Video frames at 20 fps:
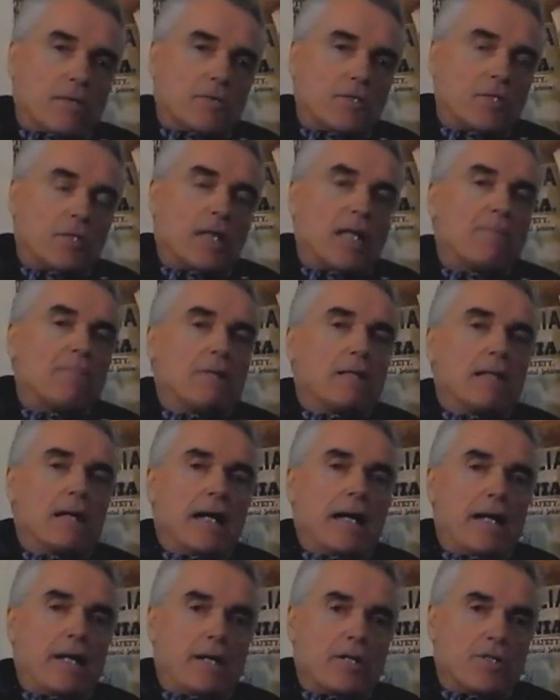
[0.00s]
sleep at
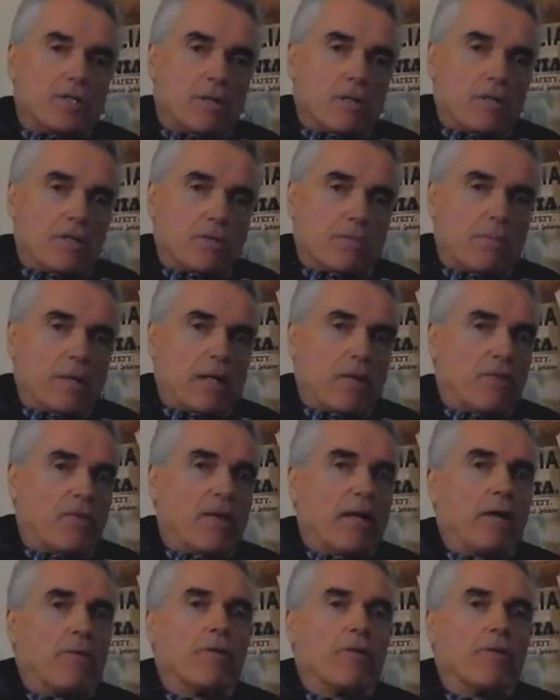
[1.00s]
night is a, is a big thing.